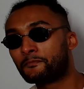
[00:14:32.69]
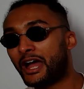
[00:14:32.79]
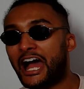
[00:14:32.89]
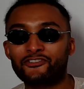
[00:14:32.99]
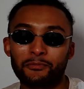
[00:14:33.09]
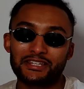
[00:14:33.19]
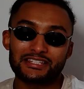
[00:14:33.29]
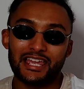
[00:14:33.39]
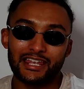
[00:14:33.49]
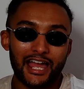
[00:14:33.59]
I haven't been
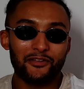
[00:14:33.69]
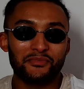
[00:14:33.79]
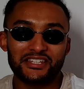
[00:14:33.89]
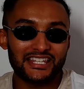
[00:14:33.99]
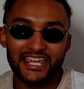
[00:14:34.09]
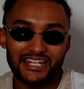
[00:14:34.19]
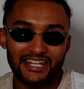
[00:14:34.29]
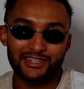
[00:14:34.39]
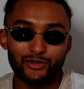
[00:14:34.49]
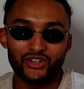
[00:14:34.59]
saying it
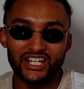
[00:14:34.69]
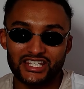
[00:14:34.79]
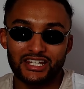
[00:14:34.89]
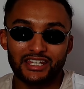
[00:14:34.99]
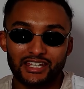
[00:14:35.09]
until recently,